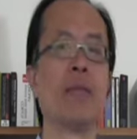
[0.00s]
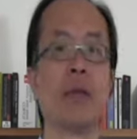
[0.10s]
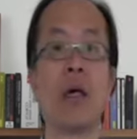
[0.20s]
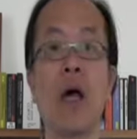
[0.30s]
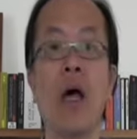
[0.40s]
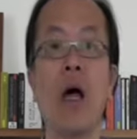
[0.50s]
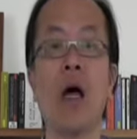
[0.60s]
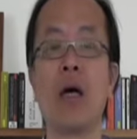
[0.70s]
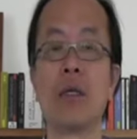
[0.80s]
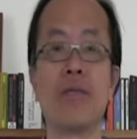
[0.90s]

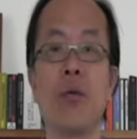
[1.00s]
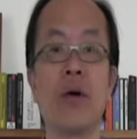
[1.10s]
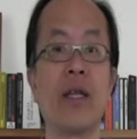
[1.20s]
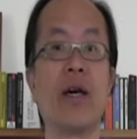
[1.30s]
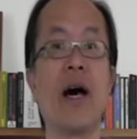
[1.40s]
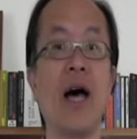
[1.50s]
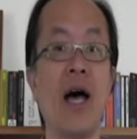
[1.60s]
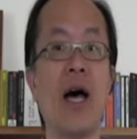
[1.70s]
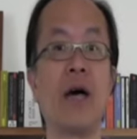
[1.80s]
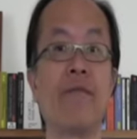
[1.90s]
because more than
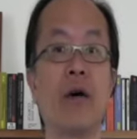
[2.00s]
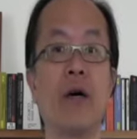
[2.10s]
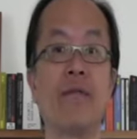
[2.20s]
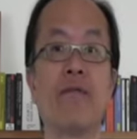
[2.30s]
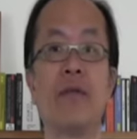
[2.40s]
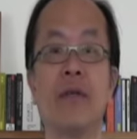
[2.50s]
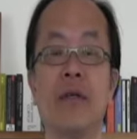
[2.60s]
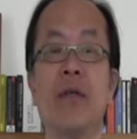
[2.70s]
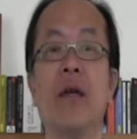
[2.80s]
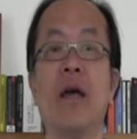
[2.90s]
half of
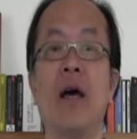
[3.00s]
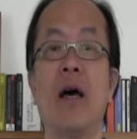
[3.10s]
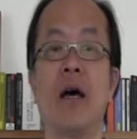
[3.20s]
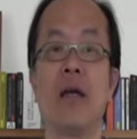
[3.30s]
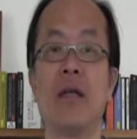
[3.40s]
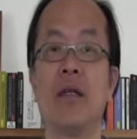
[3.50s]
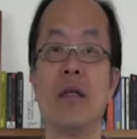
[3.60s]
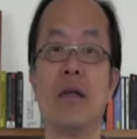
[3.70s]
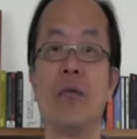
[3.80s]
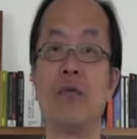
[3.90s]
the
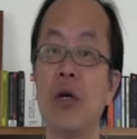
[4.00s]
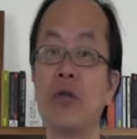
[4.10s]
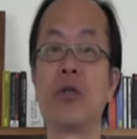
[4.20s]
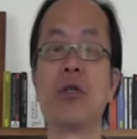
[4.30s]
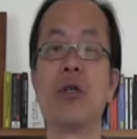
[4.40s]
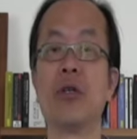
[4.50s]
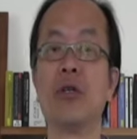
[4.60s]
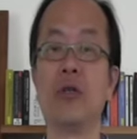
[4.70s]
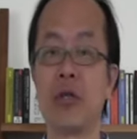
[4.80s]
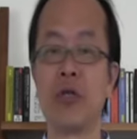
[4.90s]
registered new